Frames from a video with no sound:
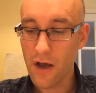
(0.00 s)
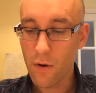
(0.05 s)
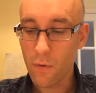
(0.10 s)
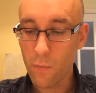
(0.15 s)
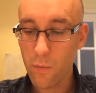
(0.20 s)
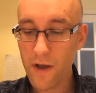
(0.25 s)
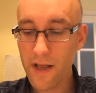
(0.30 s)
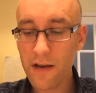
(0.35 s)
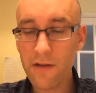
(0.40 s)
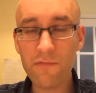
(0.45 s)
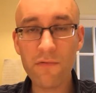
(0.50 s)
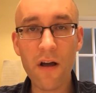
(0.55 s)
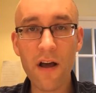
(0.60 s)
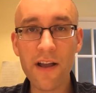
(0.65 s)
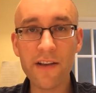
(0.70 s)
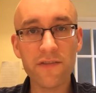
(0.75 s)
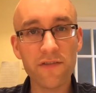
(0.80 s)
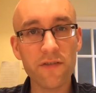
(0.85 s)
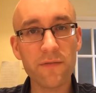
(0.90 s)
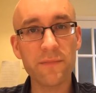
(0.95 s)
will
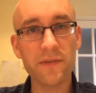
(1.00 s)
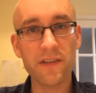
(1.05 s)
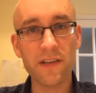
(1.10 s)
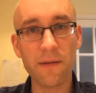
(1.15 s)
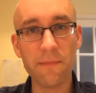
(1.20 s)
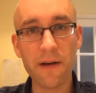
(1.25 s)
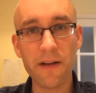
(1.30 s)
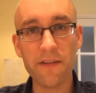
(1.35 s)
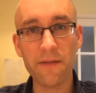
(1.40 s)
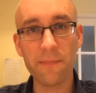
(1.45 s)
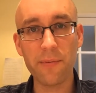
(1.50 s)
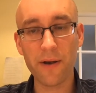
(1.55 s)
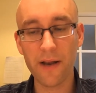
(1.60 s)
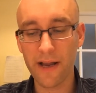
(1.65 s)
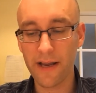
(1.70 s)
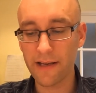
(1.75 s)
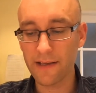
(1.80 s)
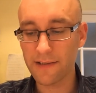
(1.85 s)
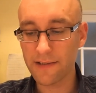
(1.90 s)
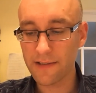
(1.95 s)
arise from some other
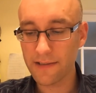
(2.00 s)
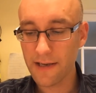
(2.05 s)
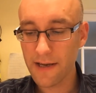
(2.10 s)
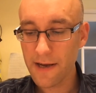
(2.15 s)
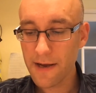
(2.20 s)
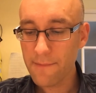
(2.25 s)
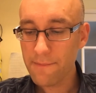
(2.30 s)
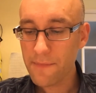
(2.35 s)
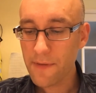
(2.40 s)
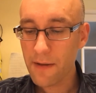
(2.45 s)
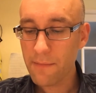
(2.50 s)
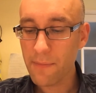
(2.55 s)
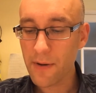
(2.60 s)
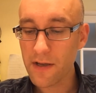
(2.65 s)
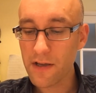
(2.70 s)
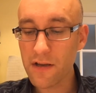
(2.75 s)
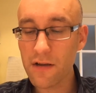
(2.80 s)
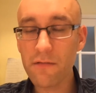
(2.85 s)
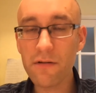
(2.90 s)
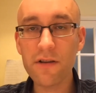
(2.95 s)
place,
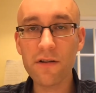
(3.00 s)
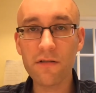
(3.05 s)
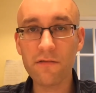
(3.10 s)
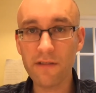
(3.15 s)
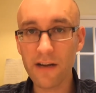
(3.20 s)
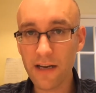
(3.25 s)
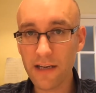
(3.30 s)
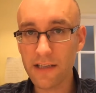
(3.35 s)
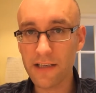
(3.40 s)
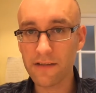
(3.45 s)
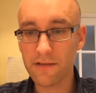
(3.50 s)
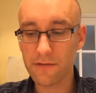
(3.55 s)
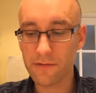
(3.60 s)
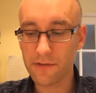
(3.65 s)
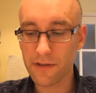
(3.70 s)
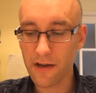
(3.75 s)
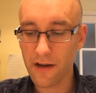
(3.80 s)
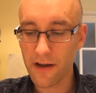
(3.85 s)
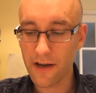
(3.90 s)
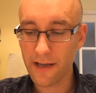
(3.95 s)
but you and your relatives will
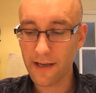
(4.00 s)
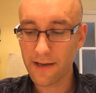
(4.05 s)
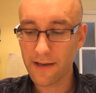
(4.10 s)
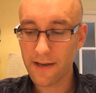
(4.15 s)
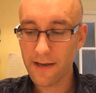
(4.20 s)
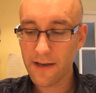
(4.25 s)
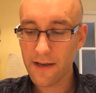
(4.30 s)
die.